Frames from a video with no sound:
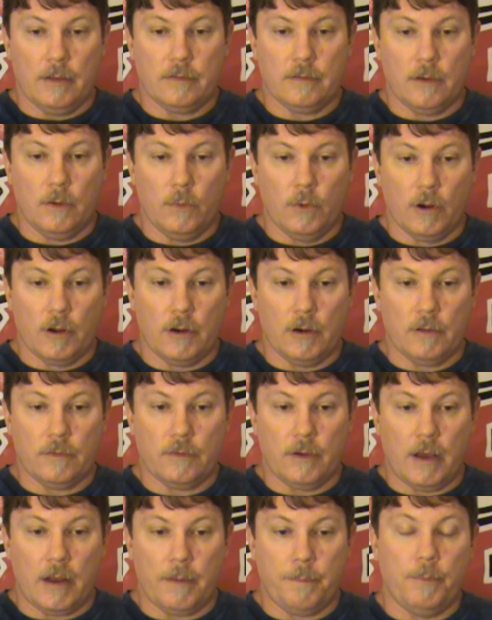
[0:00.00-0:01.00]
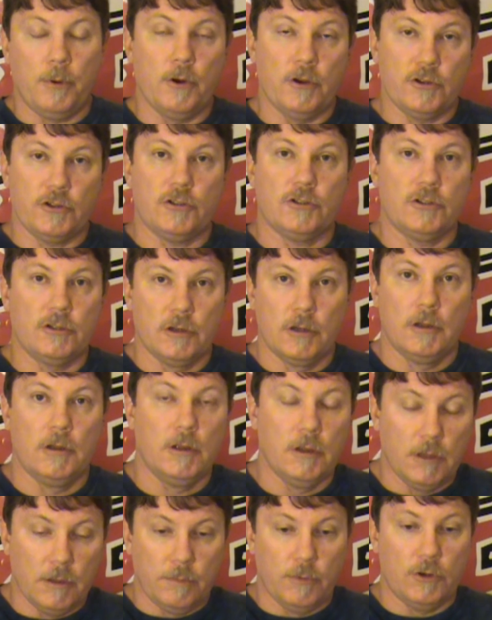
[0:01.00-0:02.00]
So we're going to try to push
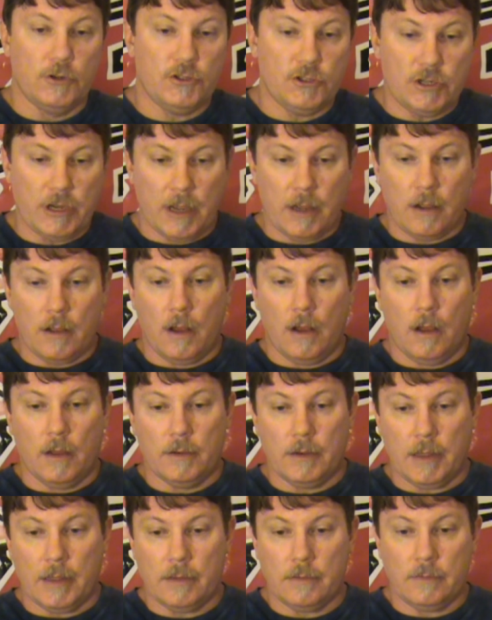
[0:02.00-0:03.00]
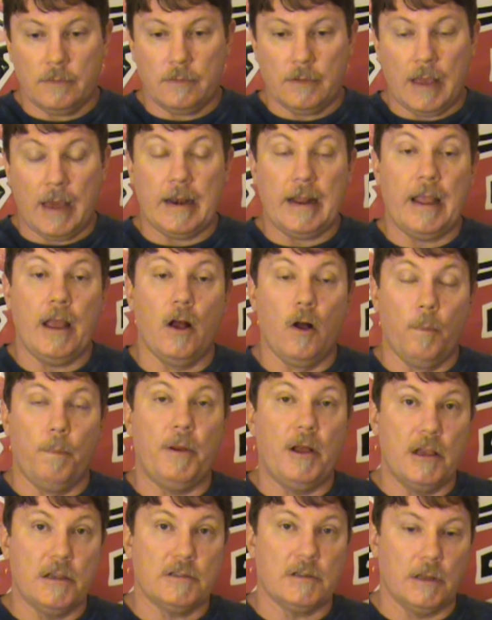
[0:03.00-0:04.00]
Gen Con to kind of
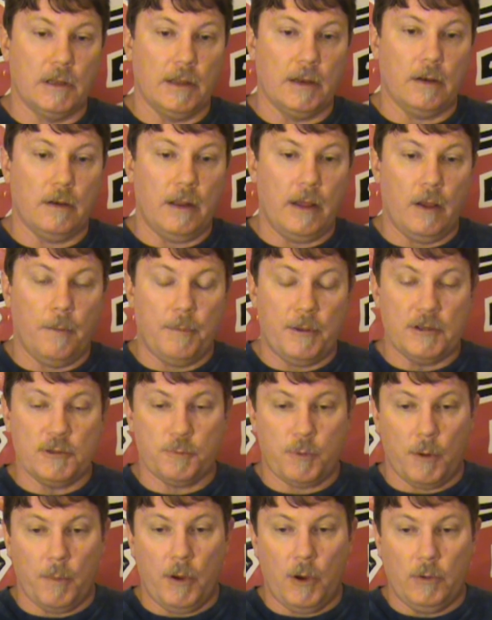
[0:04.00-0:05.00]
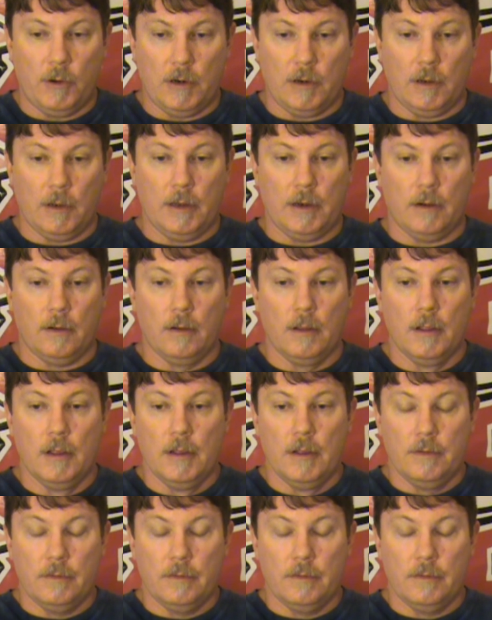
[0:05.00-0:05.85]
help us a little, help us promote it a little,